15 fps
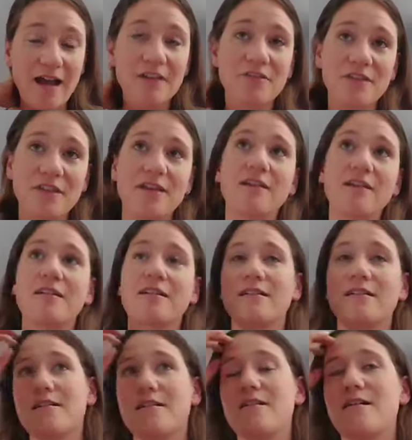I think
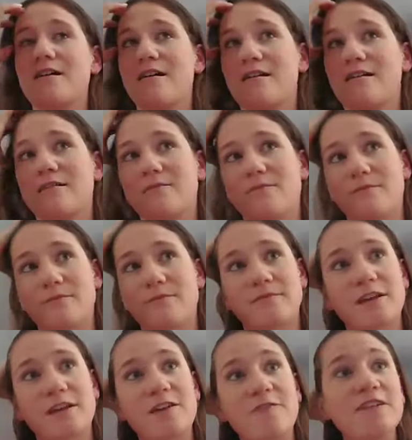
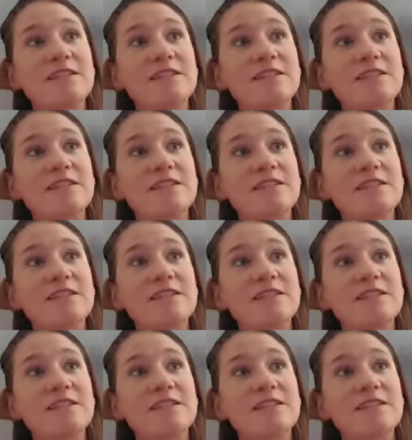if